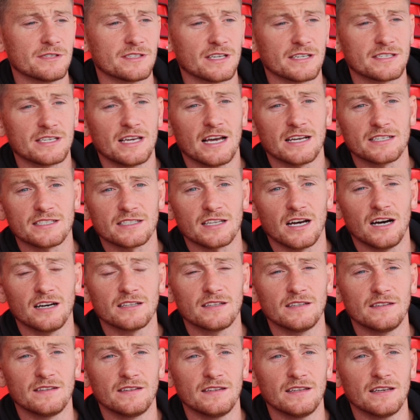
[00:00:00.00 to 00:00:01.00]
As I say, I
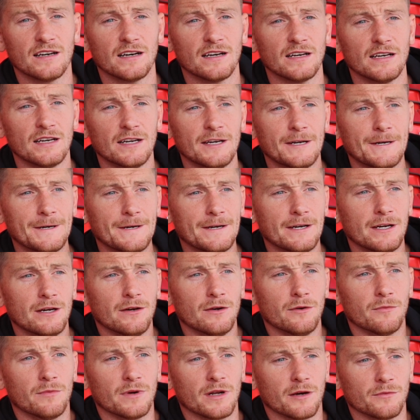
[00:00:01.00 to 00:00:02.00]
started here
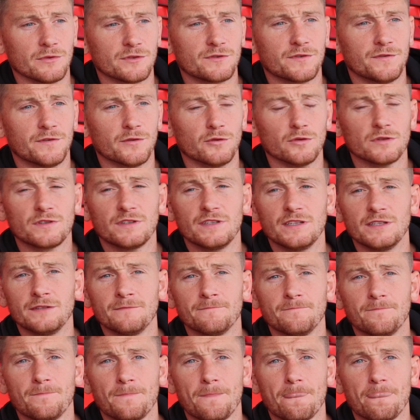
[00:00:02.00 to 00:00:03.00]
when I was
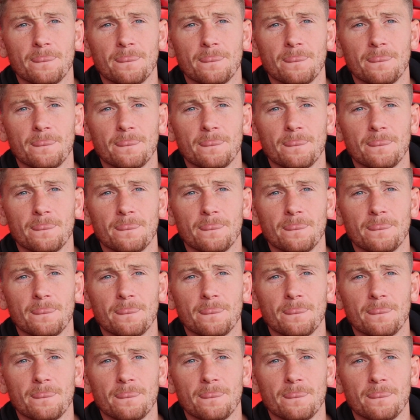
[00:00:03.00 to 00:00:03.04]
14.